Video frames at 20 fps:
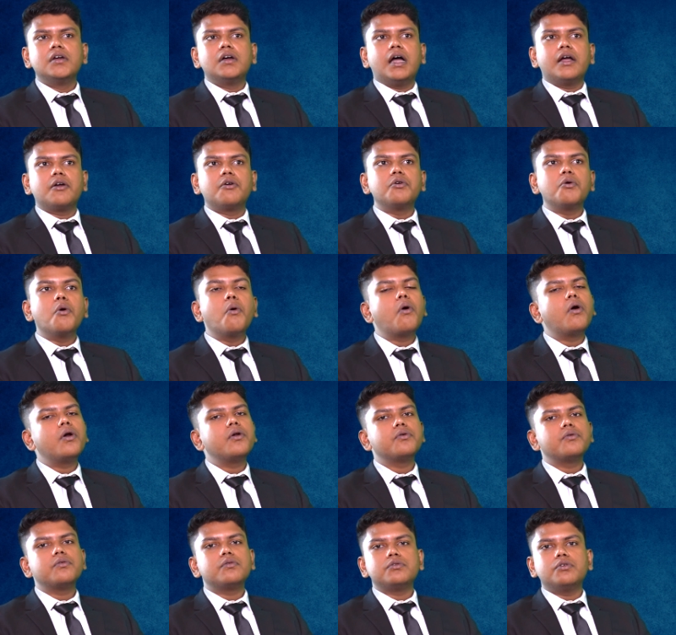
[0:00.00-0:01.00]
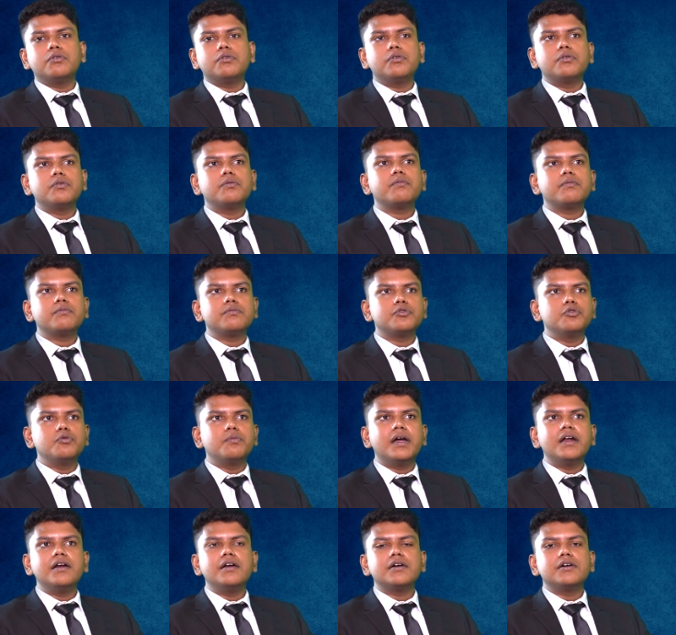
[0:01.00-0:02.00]
I could go on to you know do
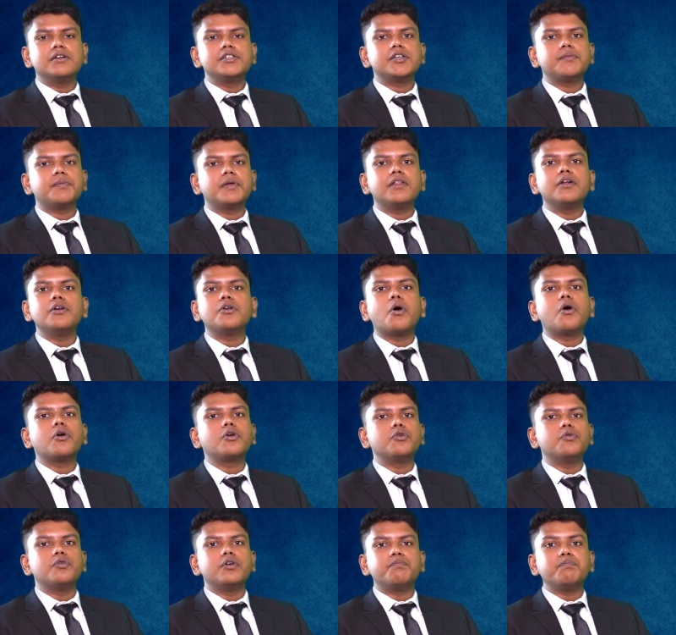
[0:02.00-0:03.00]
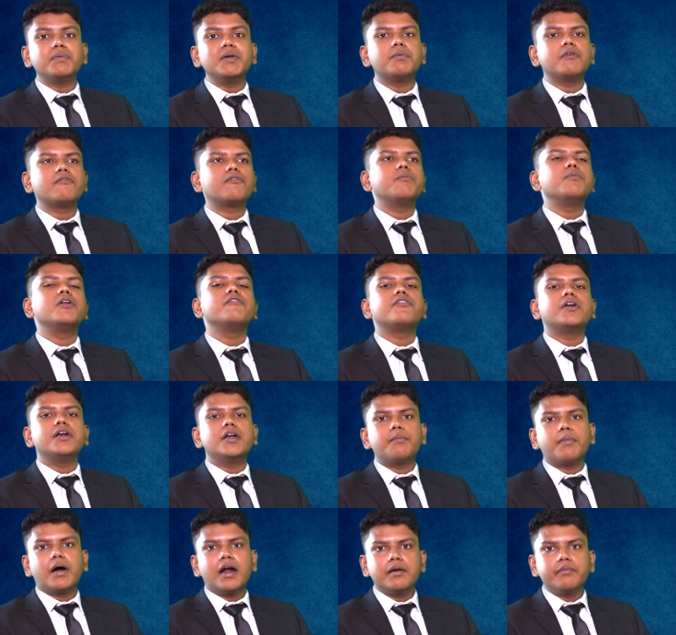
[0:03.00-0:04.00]
my internship and then talk to people from different
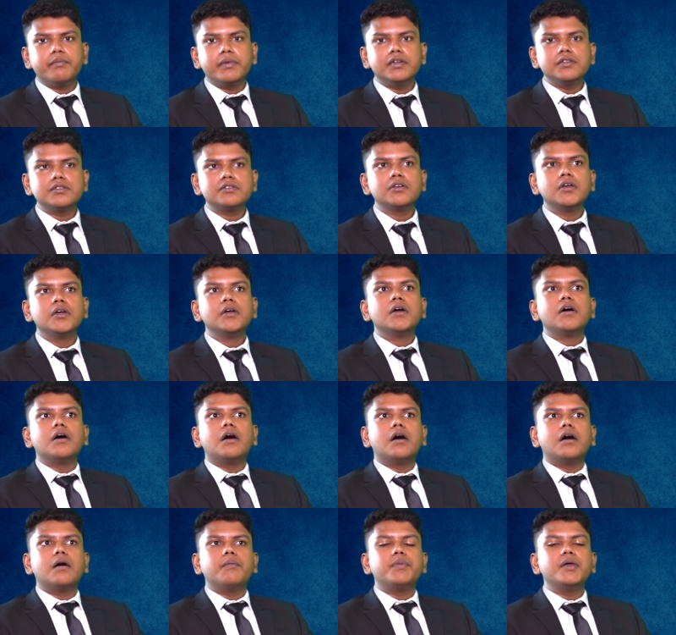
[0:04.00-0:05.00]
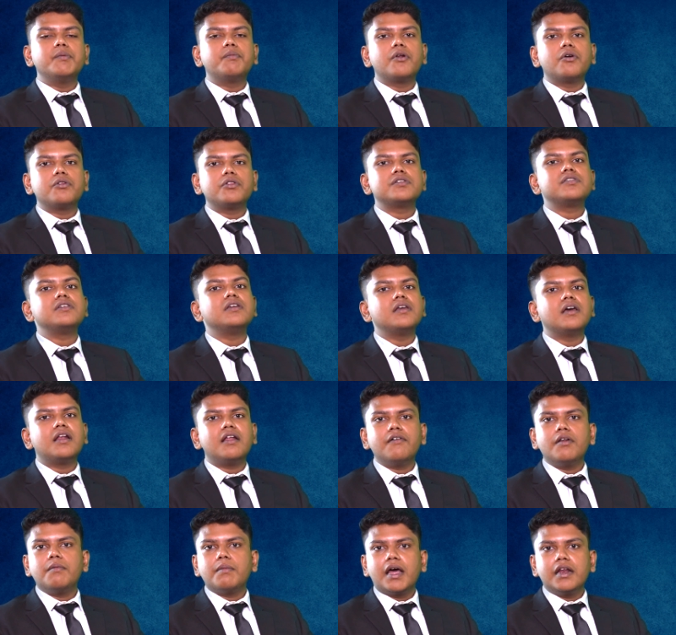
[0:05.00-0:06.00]
departments, uh, people on the senior
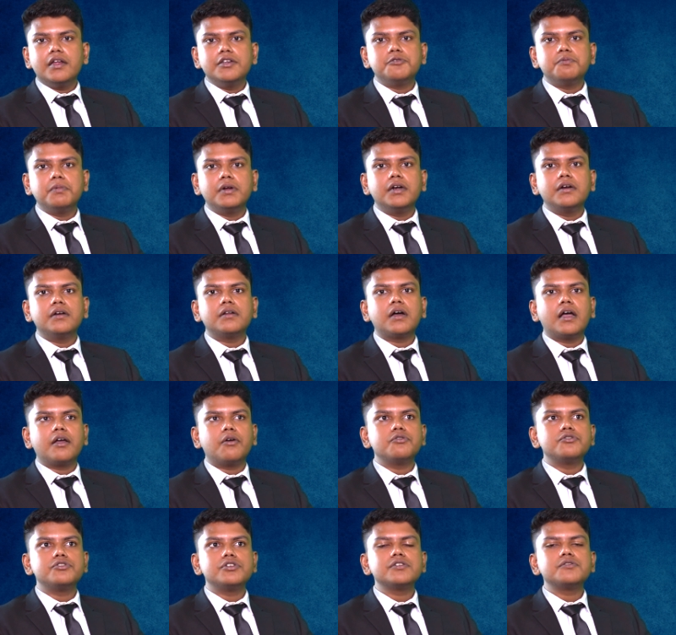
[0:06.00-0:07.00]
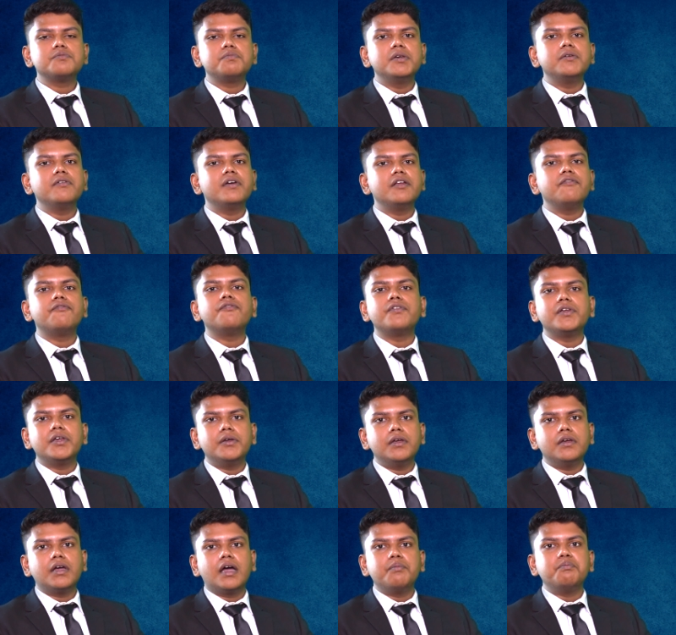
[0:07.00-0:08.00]
level management. I could just be very free
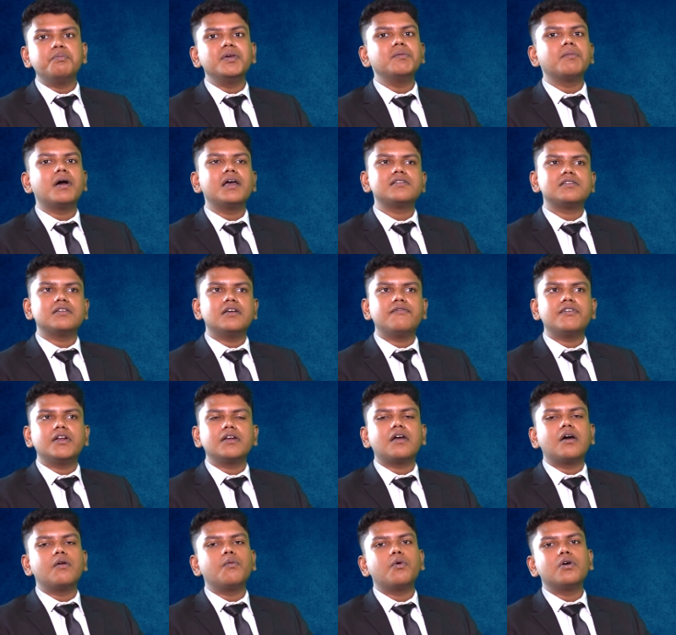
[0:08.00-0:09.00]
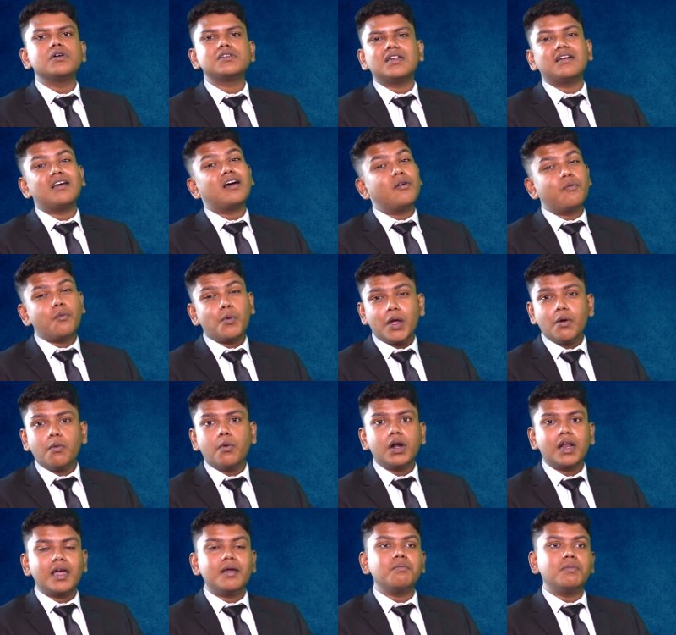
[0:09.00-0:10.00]
and be myself and converse and convey
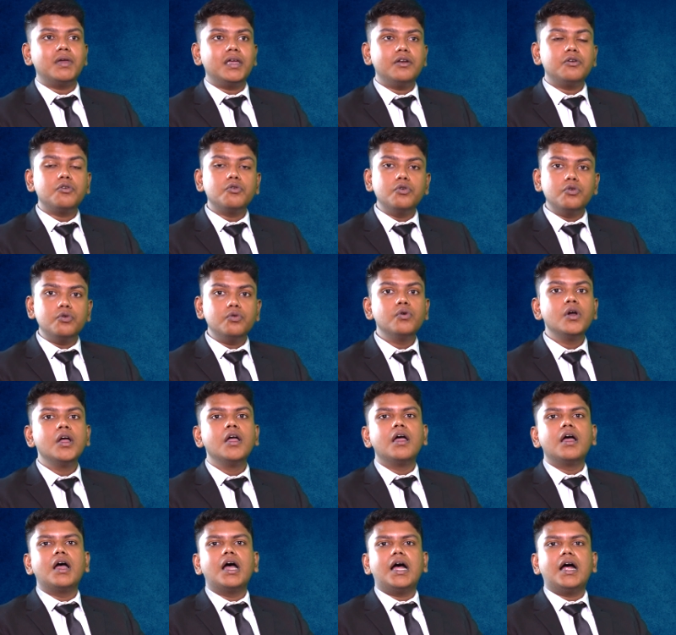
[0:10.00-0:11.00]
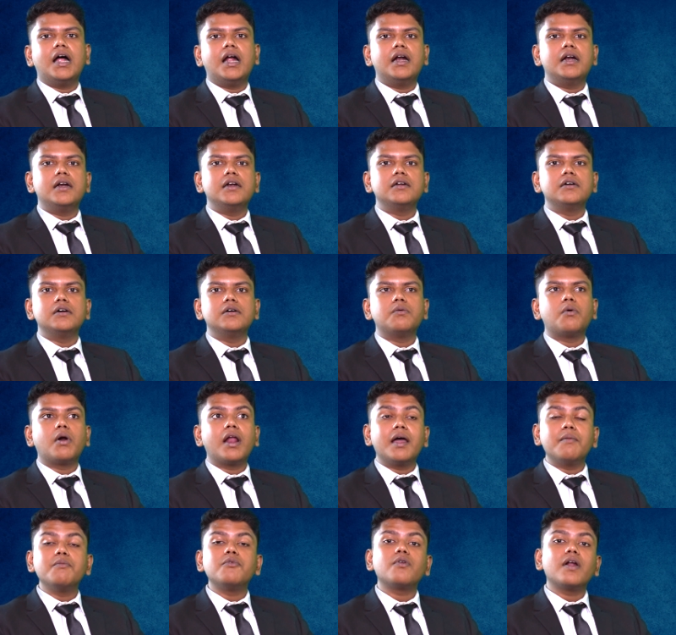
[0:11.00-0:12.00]
what I mean to do and uh, what
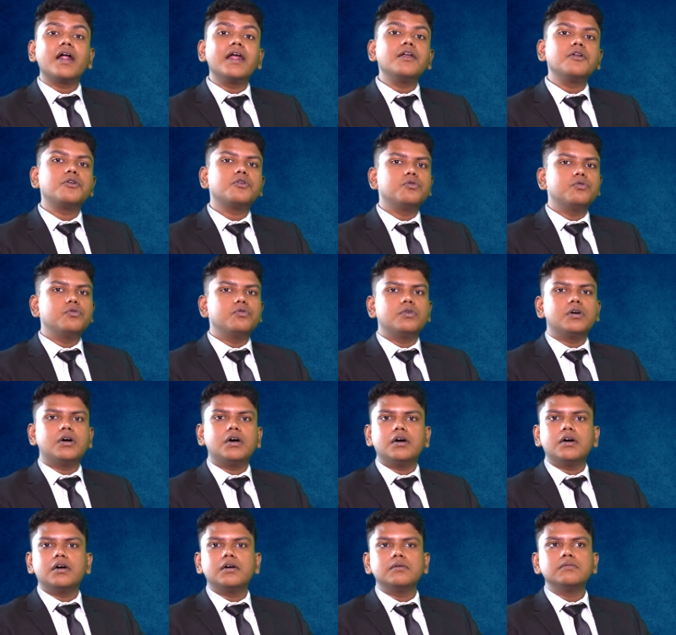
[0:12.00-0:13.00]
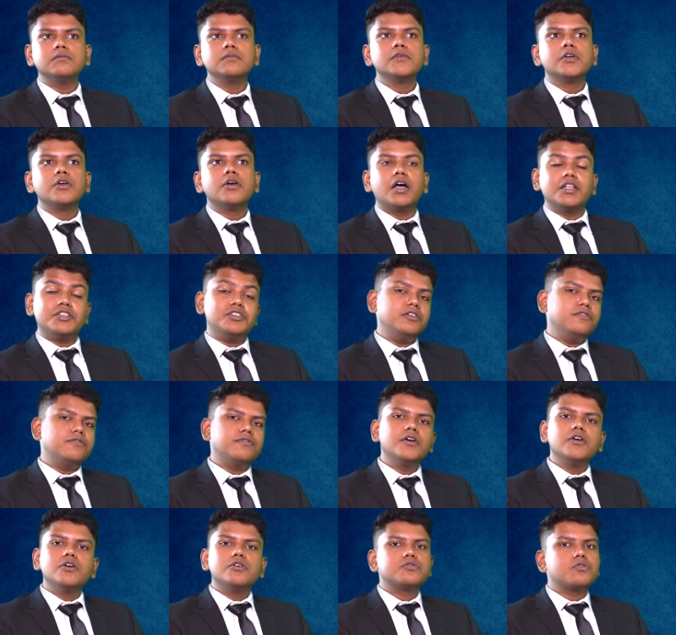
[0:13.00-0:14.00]
I am trying to uh, achieve.
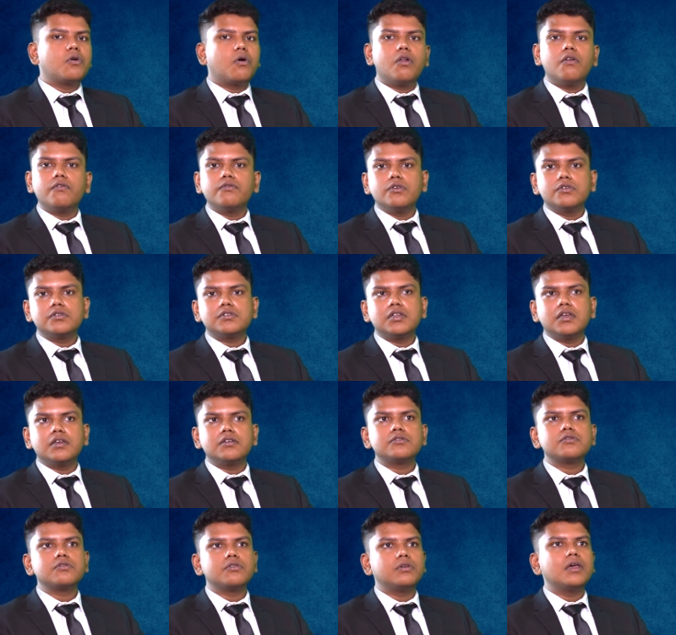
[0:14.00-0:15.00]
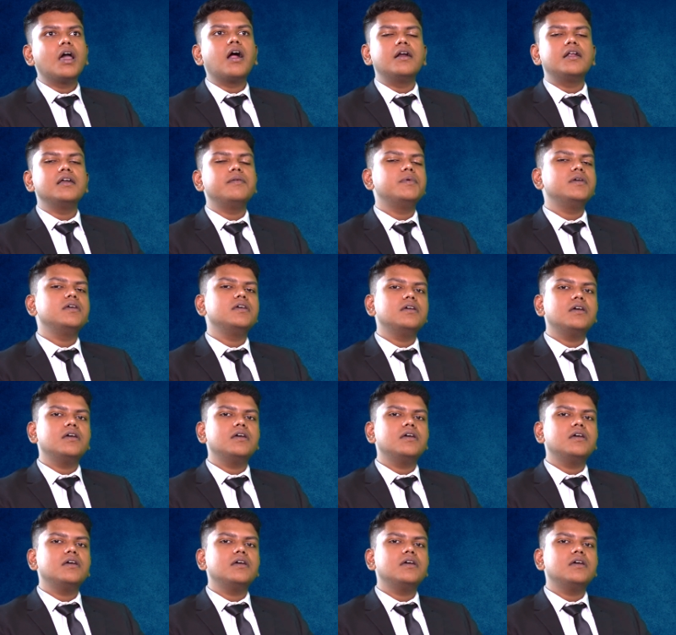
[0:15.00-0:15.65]
So all of those things. So yeah, DB